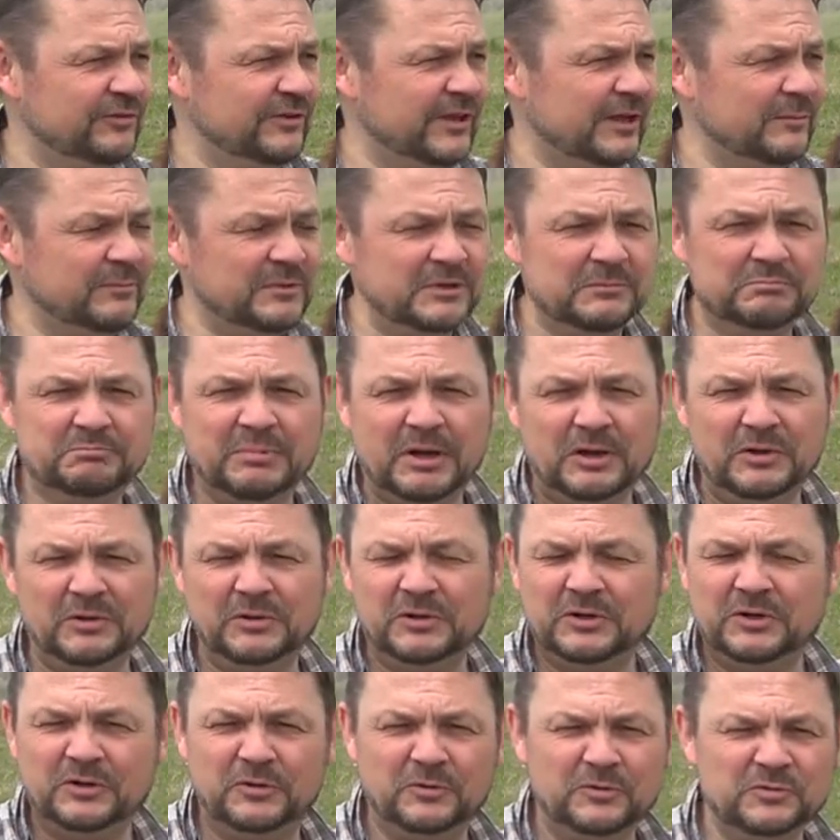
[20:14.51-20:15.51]
there'd be
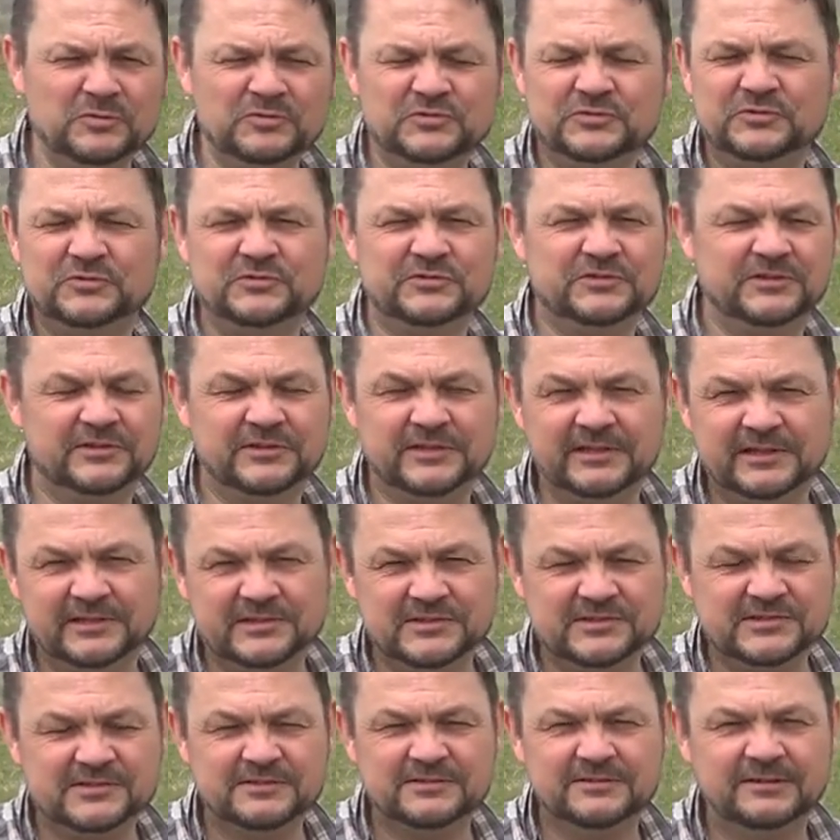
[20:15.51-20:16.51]
bokeh and all sorts of
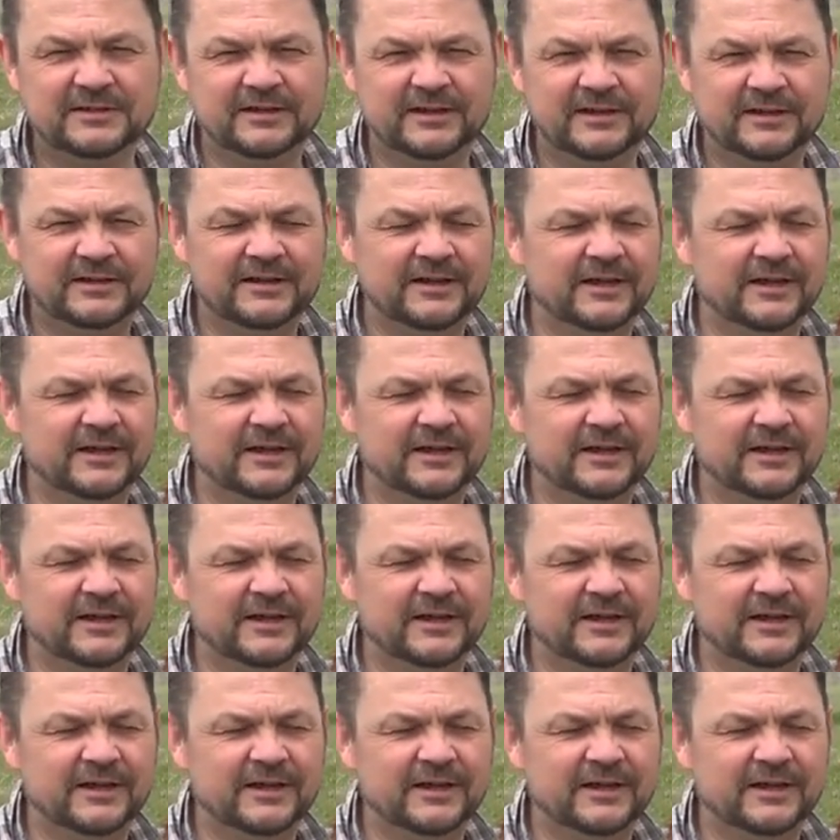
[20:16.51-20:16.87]
things uh,